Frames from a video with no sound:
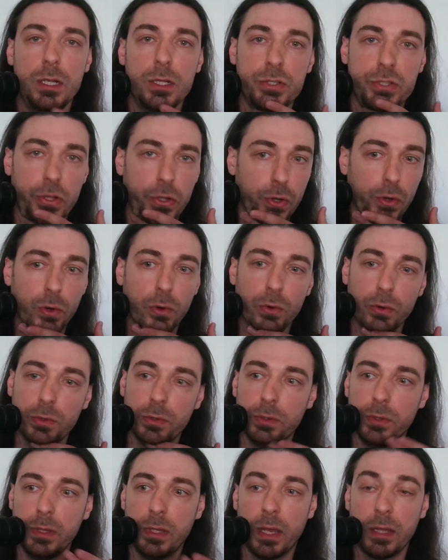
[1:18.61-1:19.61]
So
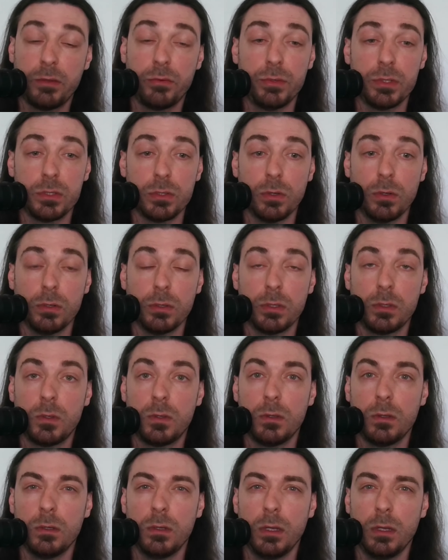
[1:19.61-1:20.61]
that
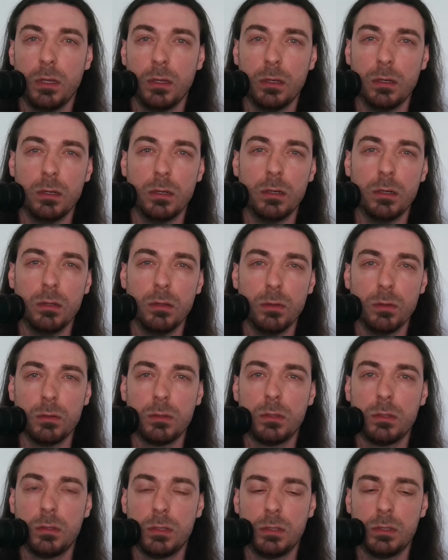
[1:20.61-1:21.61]
result
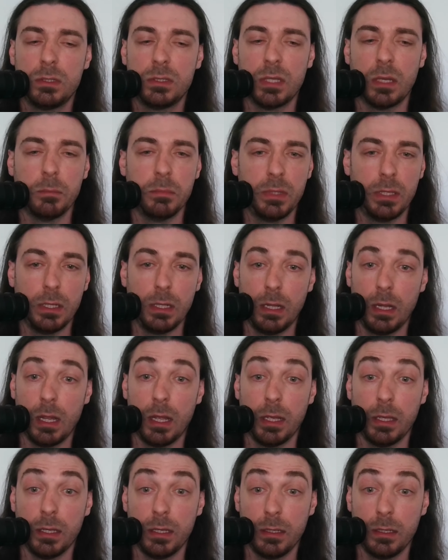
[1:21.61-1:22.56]
looked something like